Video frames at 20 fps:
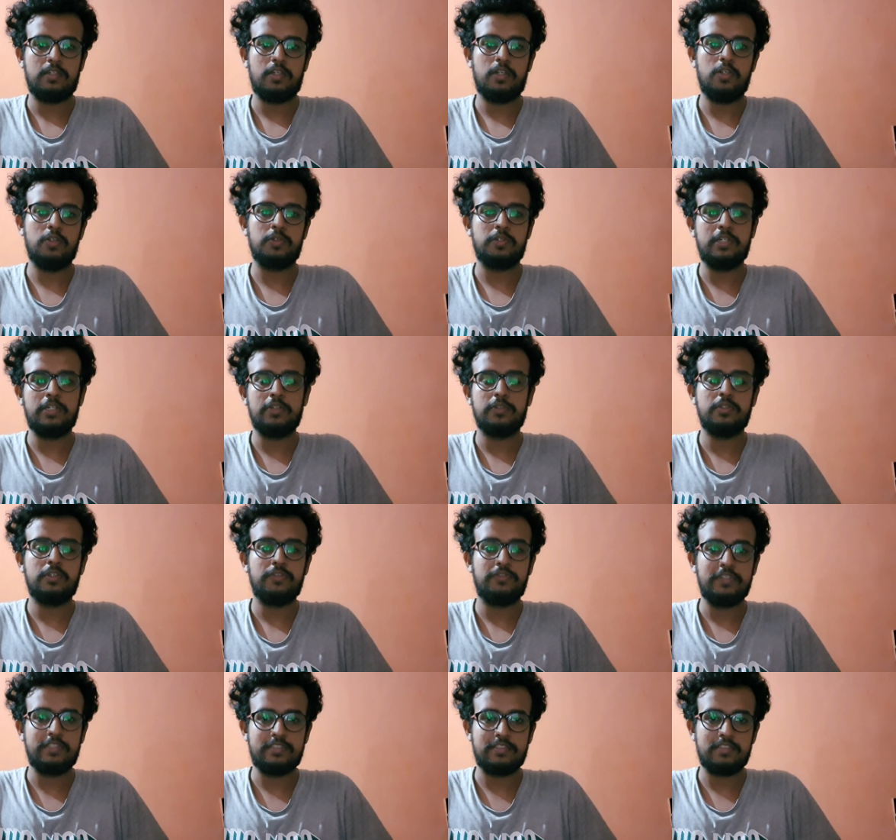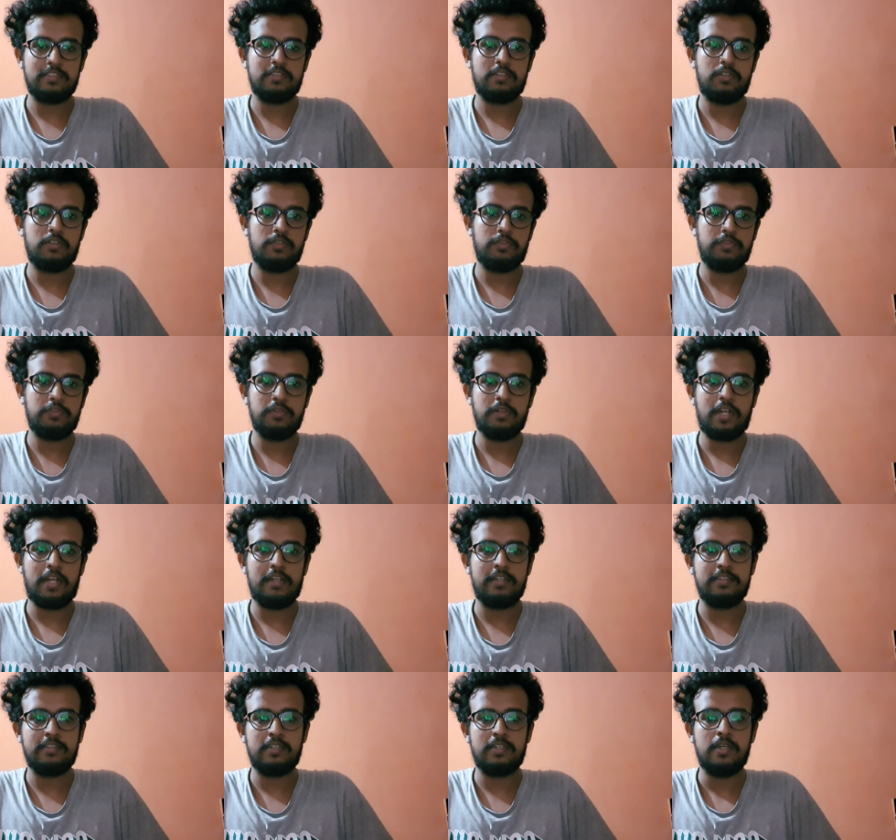looked into the features on the phone
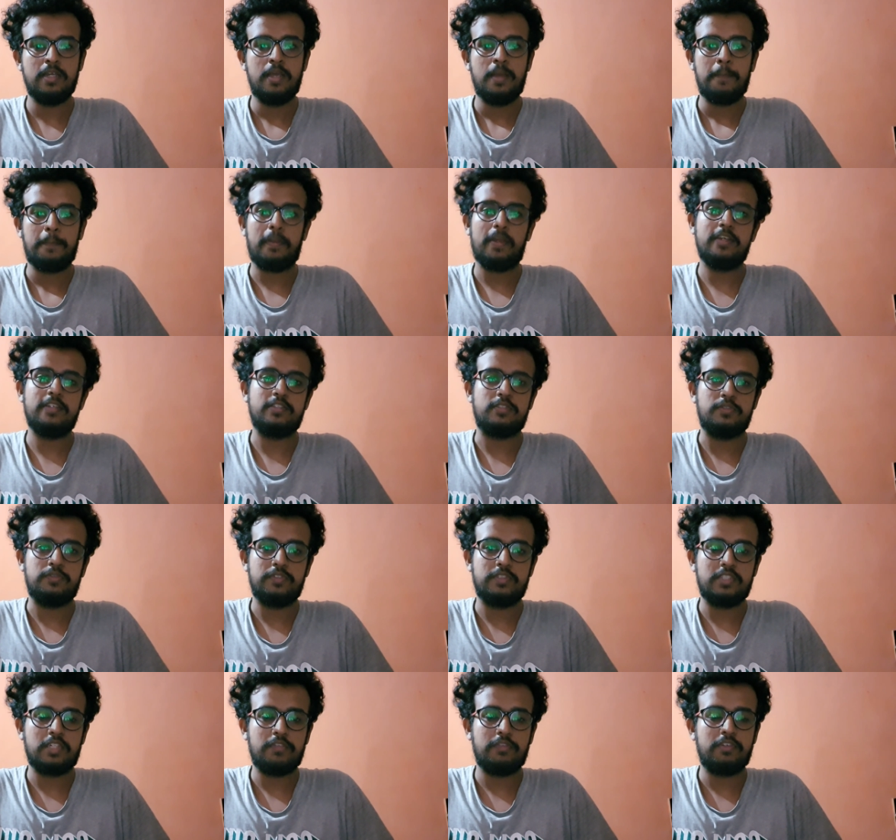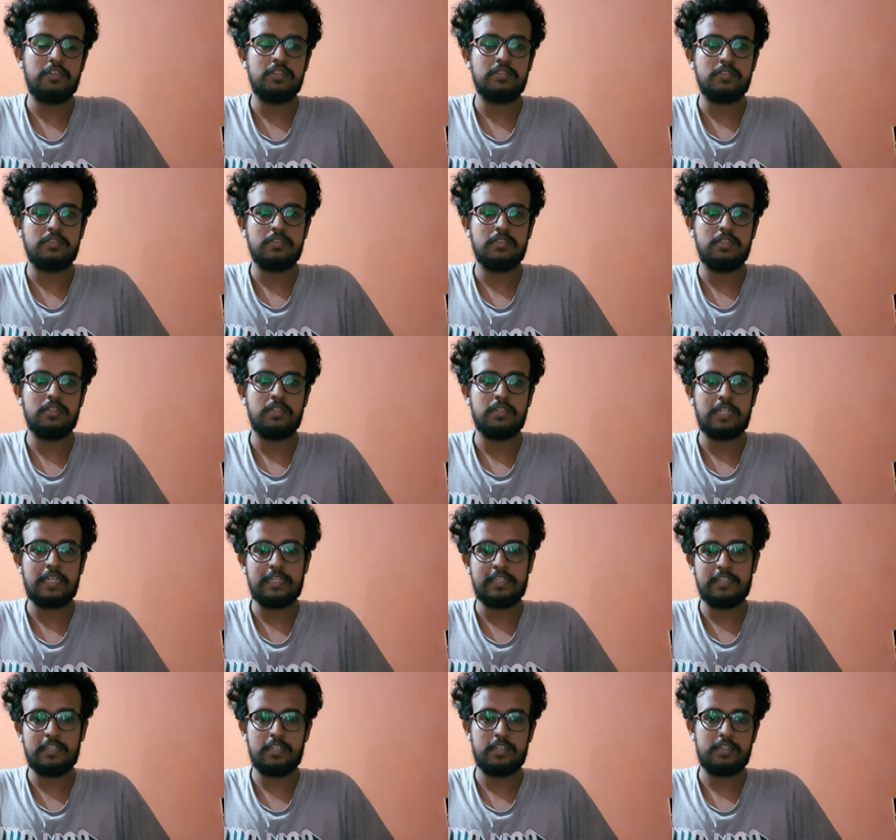and the price which I was
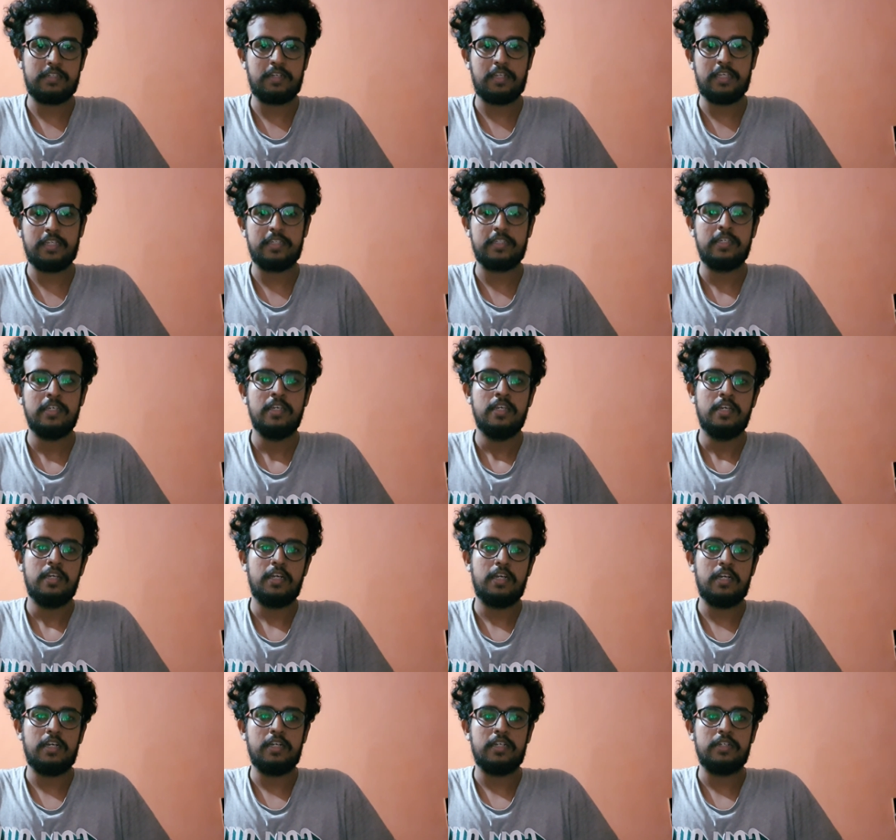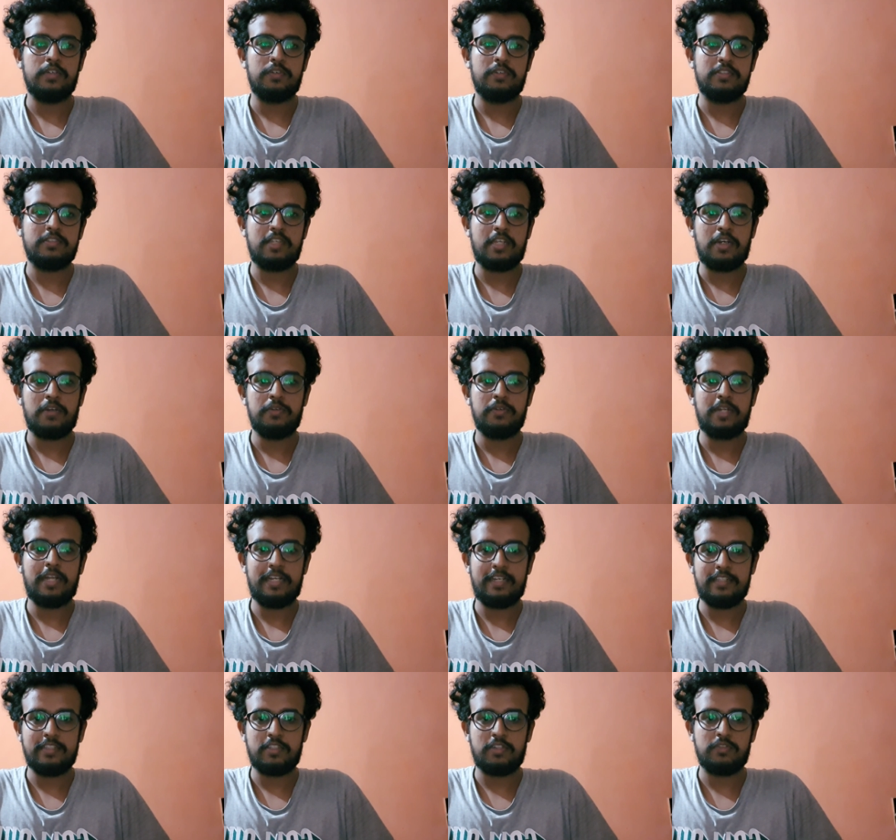getting it. Like it was around
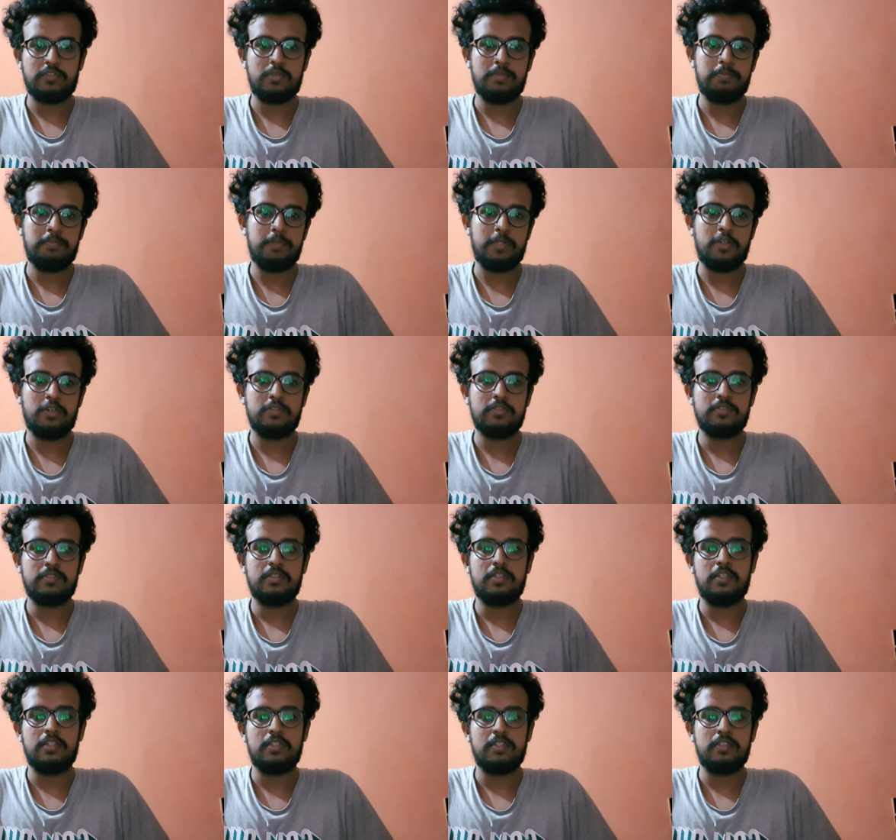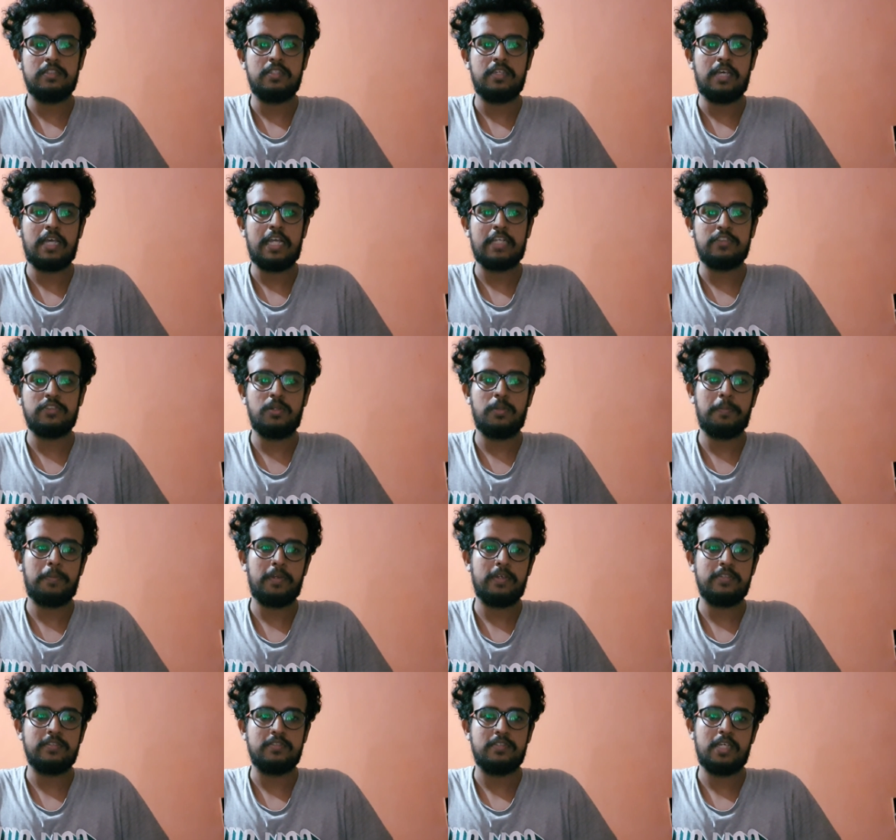18,000, because the actual
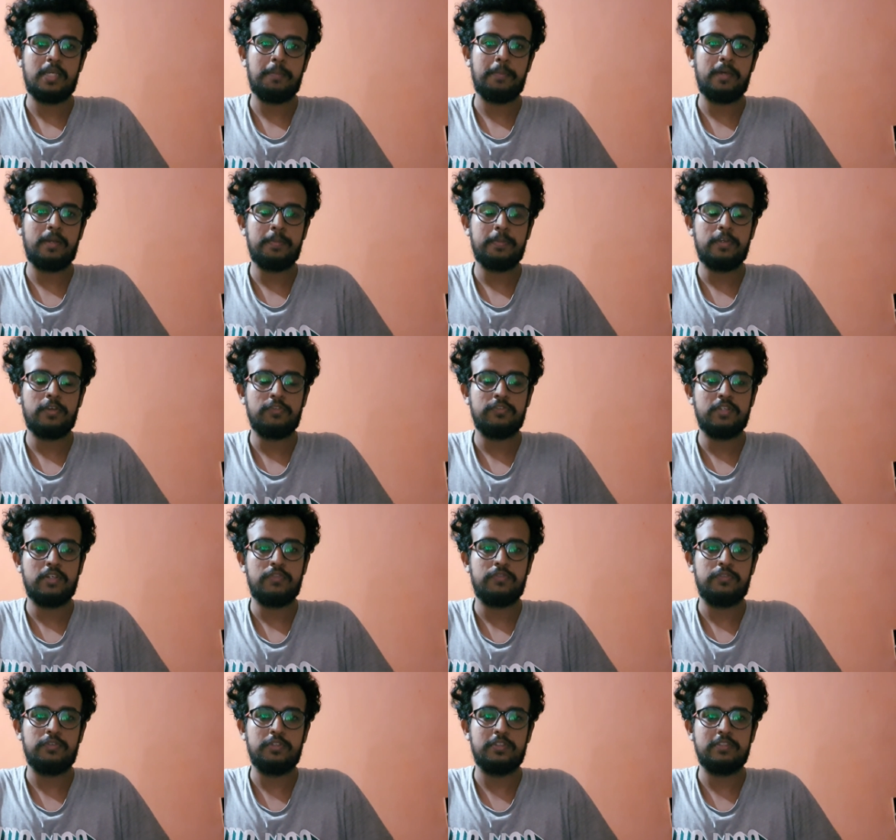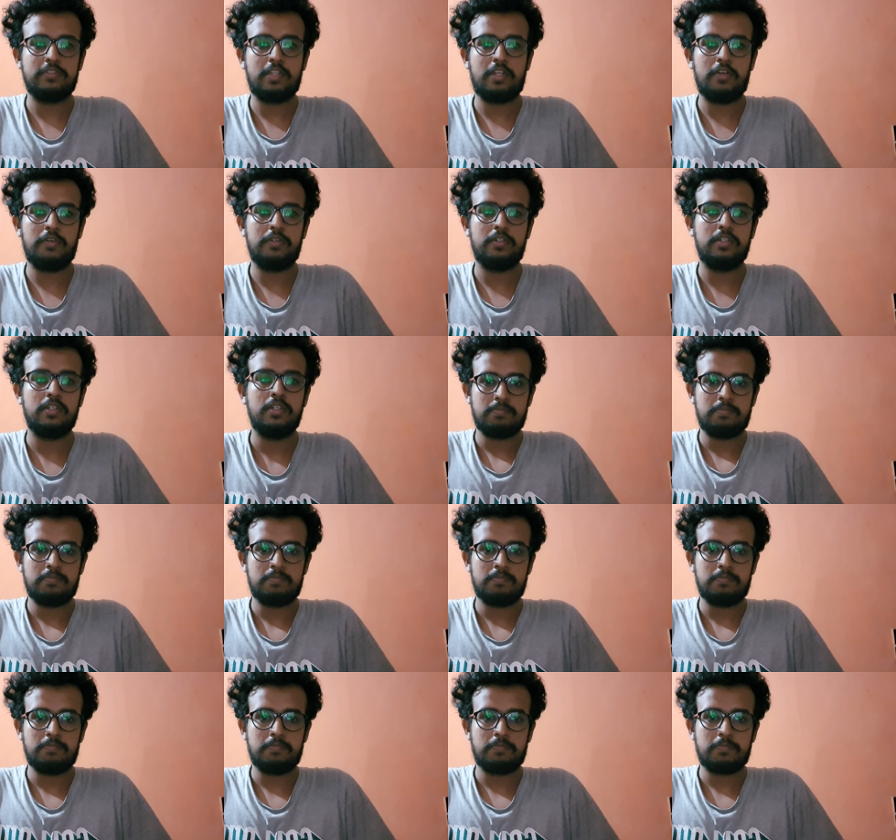price, the MRP of that phone is around,
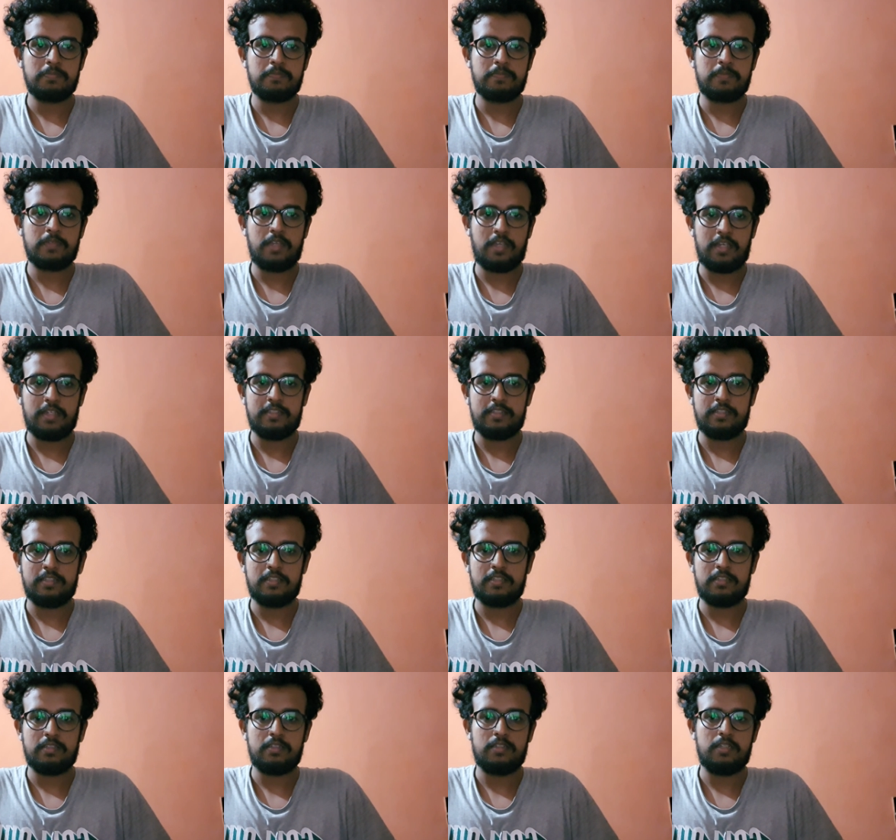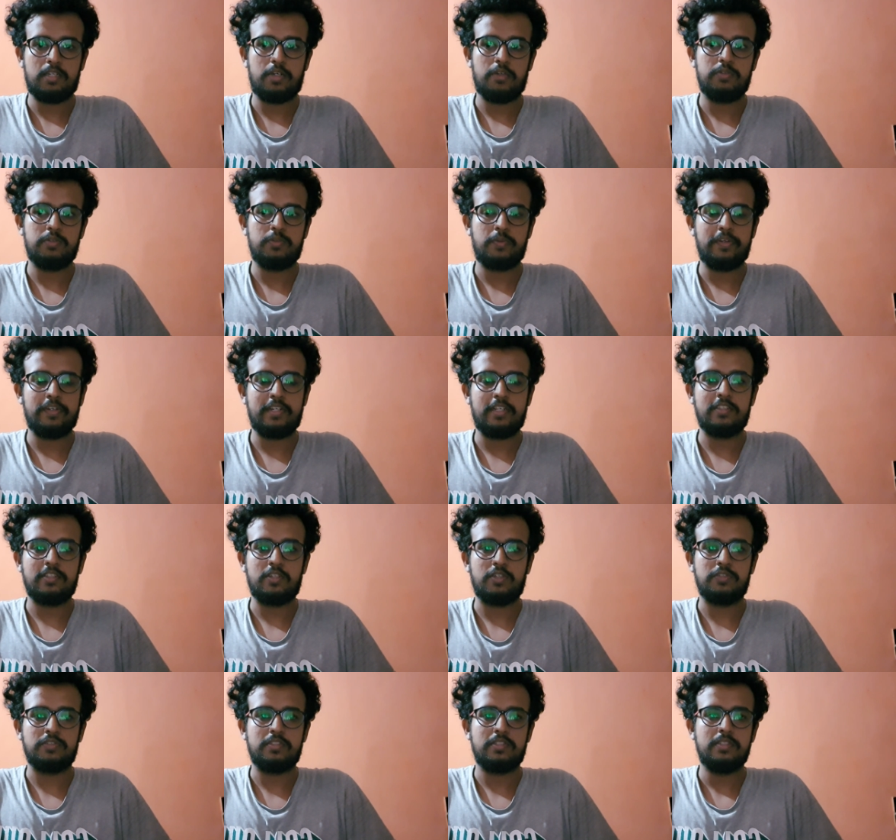I think, around
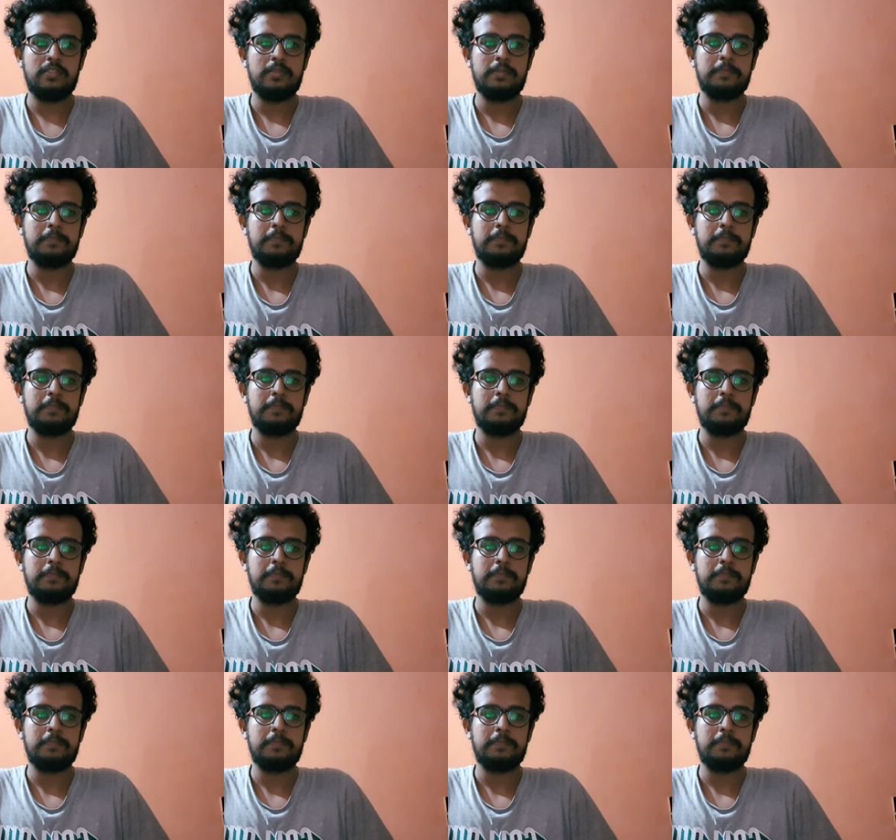29,000.